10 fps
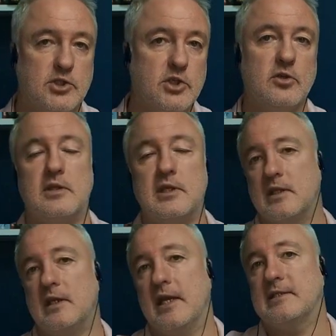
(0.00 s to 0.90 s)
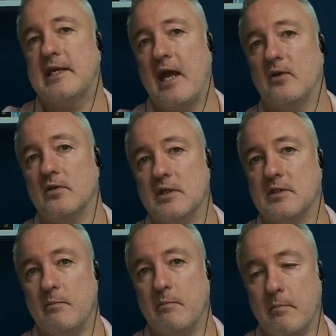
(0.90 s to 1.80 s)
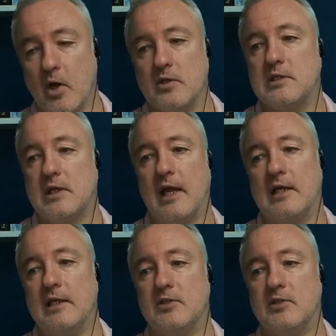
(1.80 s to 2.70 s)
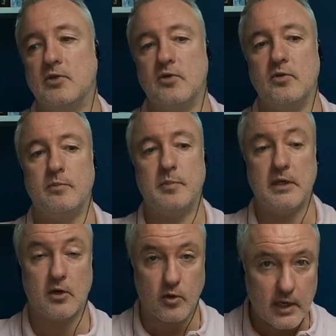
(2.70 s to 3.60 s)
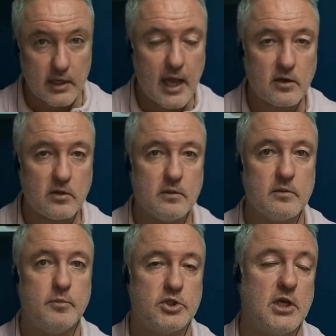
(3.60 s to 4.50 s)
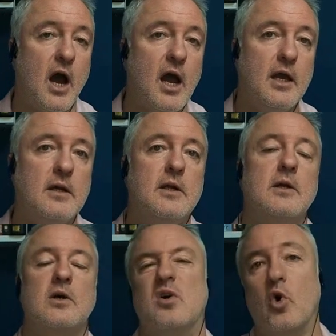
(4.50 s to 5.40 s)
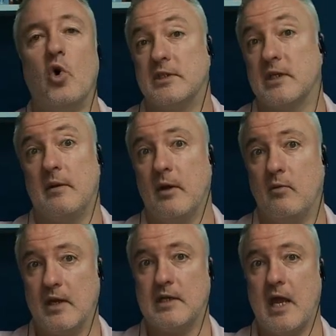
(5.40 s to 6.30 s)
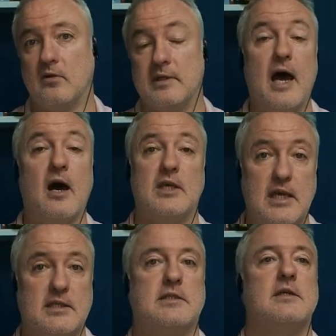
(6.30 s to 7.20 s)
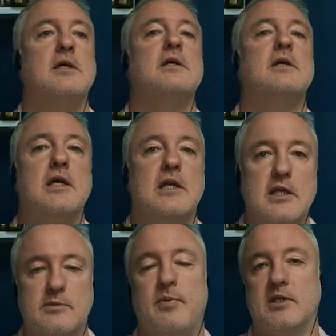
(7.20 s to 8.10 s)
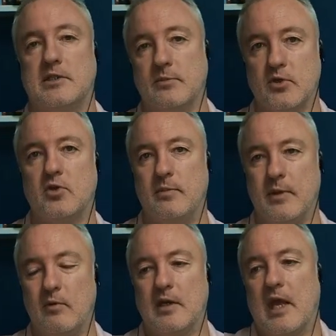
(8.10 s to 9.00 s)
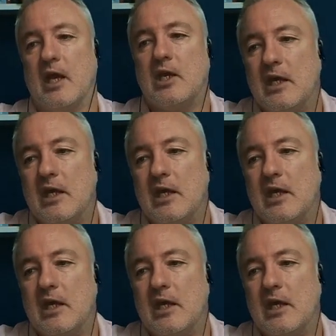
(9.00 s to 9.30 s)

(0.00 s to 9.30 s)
Do you think the next candle is most likely to be a green candle pushing higher, or is it going to be a red candle? Now, yes, it is possible it could be a red candle.